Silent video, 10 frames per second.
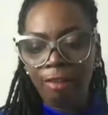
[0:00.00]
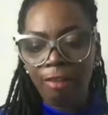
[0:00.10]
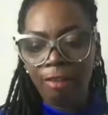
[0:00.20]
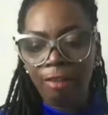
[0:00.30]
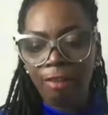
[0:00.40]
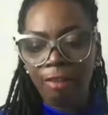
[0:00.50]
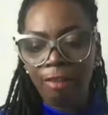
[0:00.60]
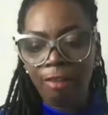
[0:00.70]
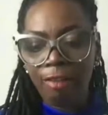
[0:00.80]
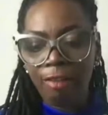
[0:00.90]
with
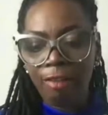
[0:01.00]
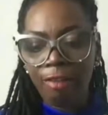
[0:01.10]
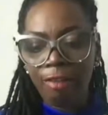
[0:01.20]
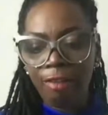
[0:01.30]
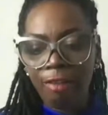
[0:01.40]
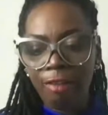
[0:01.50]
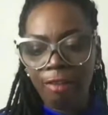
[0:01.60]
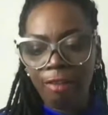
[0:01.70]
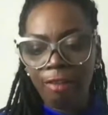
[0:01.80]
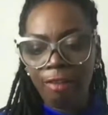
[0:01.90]
large-scale
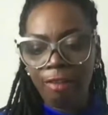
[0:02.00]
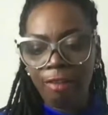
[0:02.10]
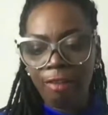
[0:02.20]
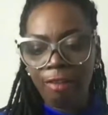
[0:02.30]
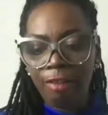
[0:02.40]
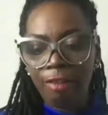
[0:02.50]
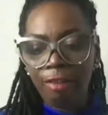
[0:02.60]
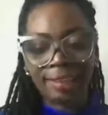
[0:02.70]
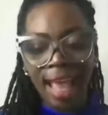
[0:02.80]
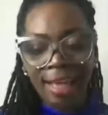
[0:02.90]
civilizations that
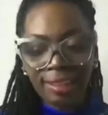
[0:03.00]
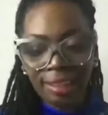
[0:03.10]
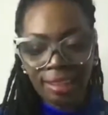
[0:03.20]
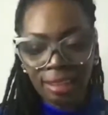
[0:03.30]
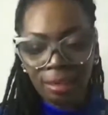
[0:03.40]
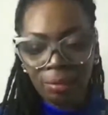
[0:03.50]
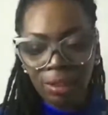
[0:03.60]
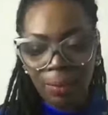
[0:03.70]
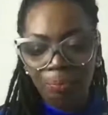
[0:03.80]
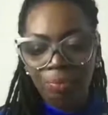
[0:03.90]
had tax systems,